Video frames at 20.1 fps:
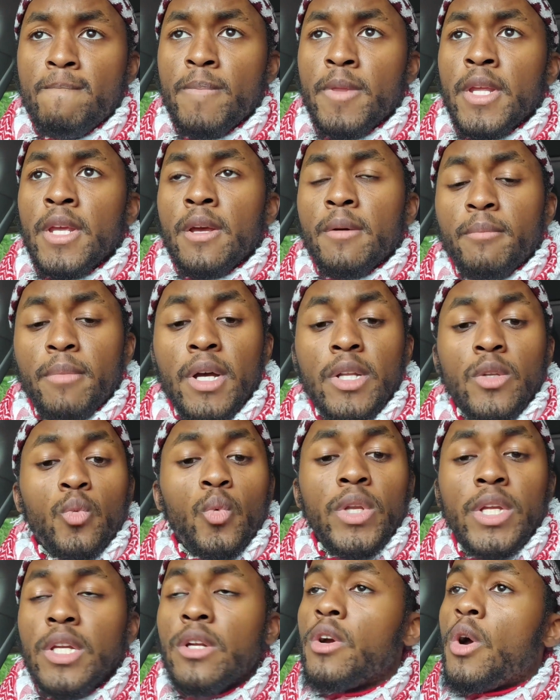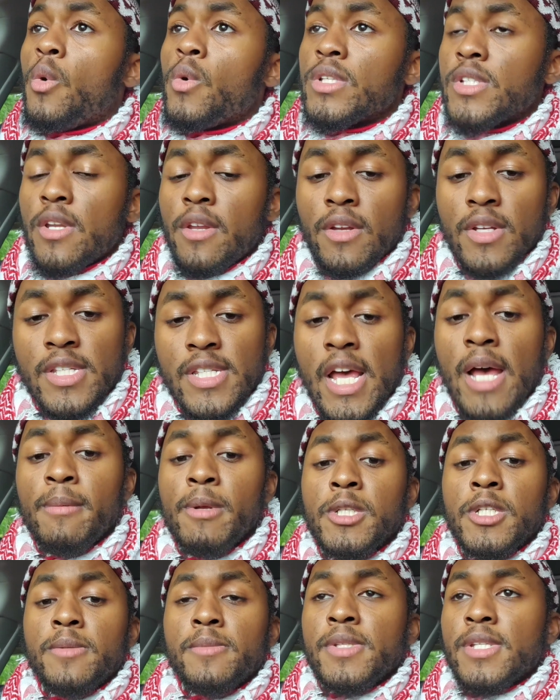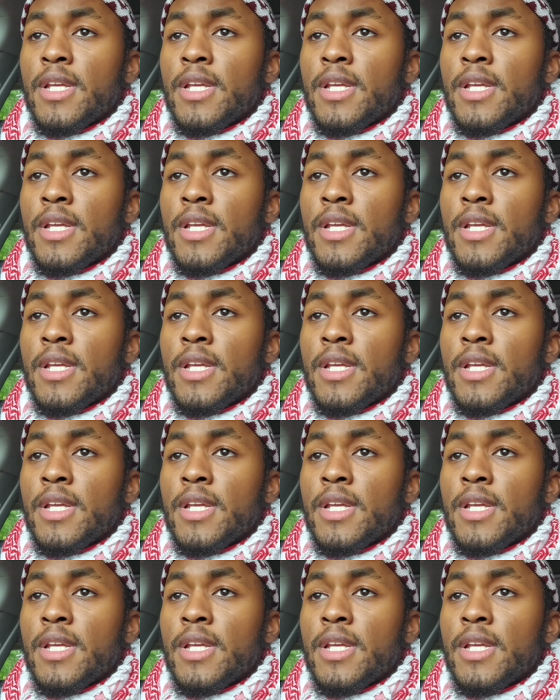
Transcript: But we need to go into their establishments